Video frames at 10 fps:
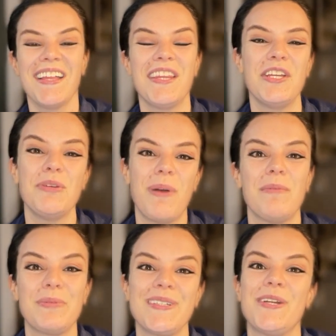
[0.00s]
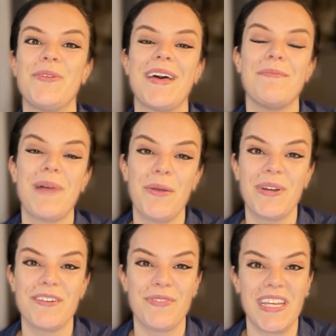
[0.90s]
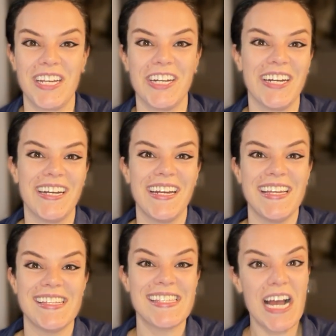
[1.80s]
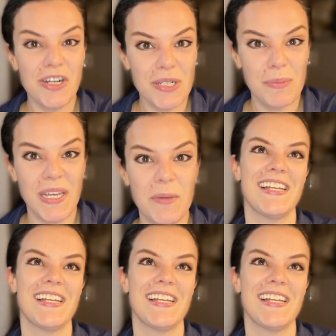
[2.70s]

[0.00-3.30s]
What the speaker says: then you probably know that my word of the year is alchemy.